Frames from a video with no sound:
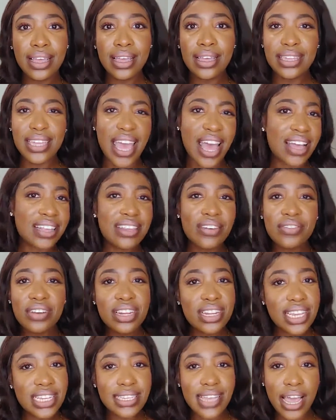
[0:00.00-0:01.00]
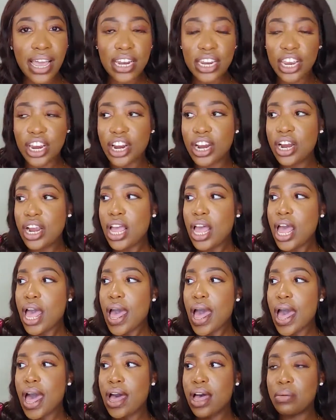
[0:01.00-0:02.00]
yeah, definitely second year.
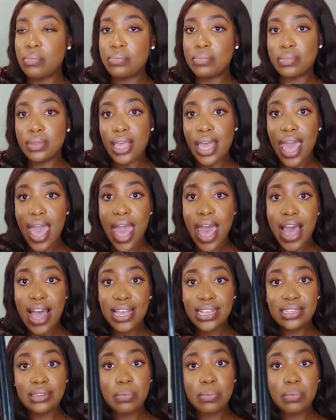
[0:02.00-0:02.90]
It has